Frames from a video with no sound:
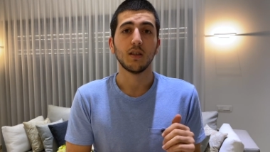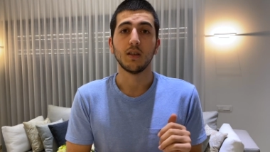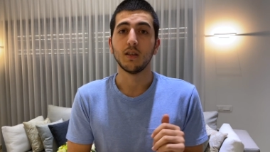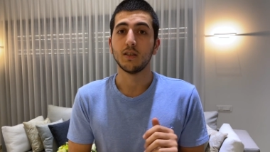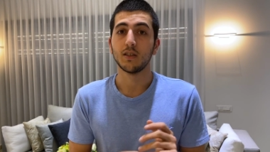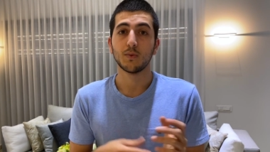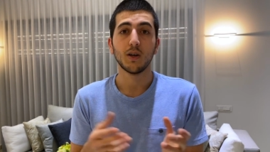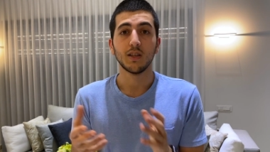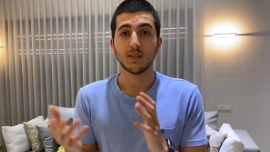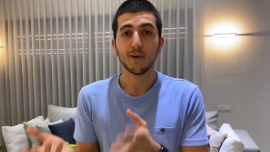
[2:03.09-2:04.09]
and as
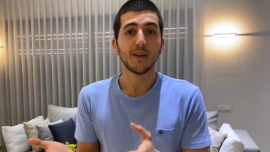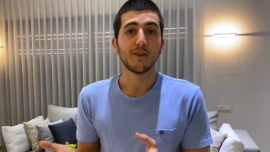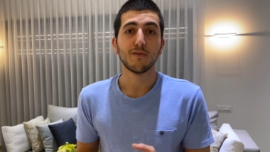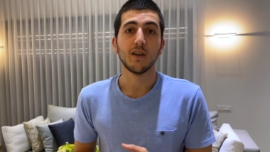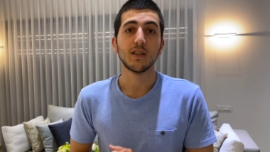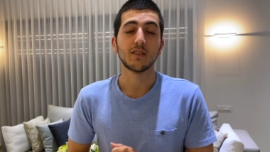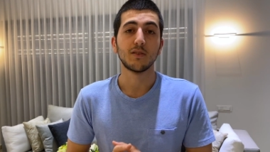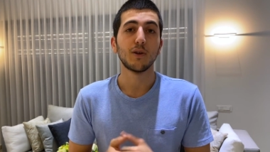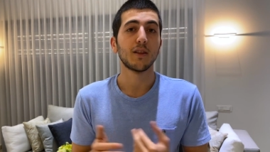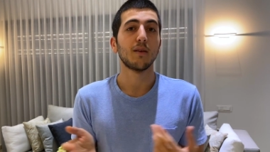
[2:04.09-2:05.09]
well as binary files and
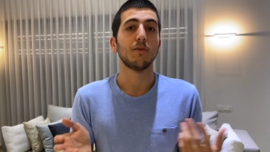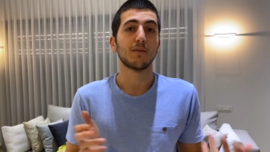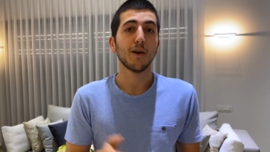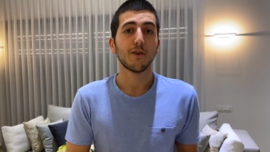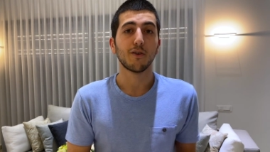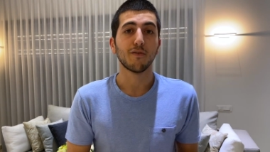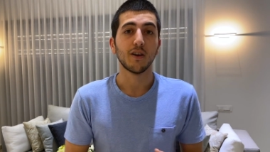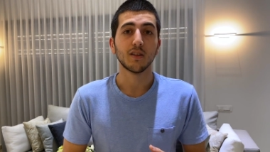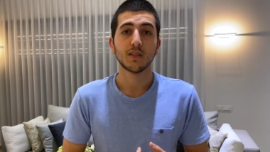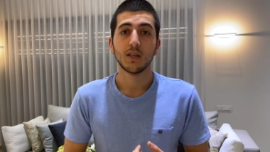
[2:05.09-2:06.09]
write them as binary
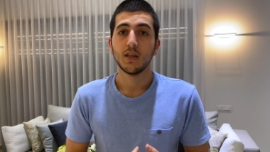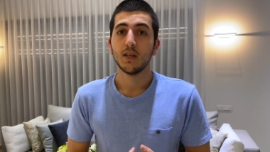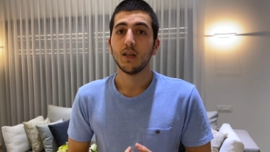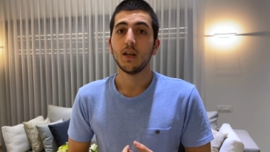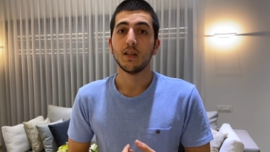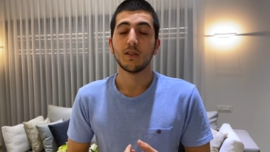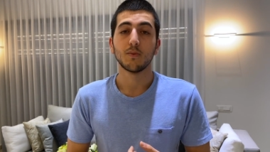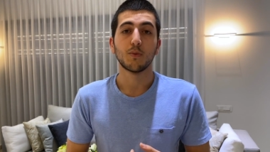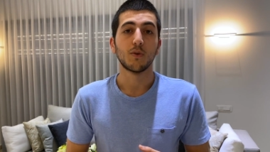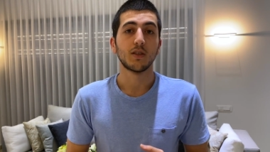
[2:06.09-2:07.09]
files. And it
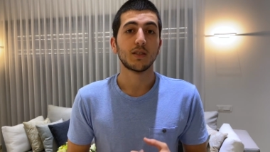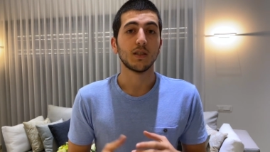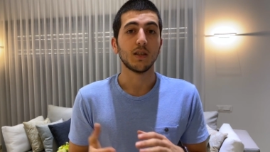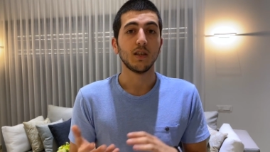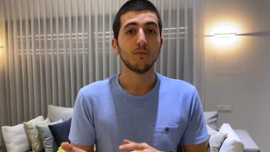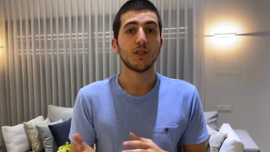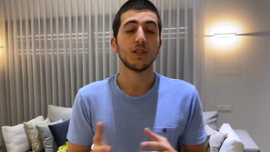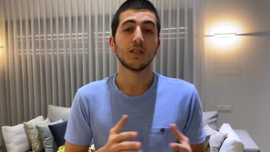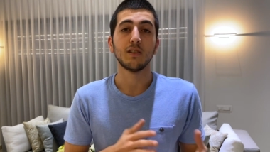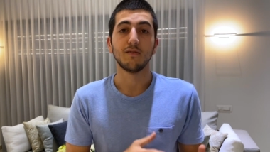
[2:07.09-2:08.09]
supports
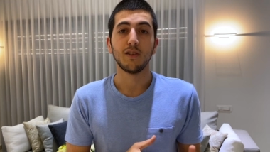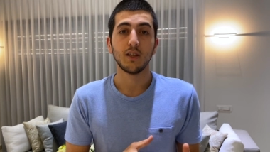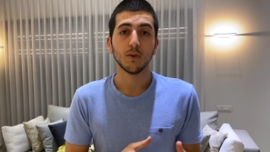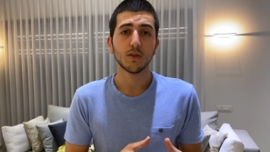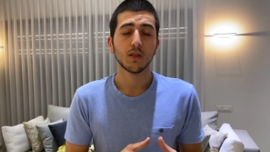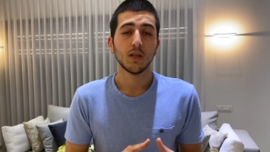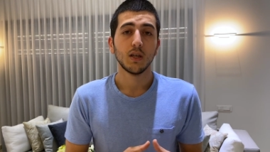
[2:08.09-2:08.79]
images and videos.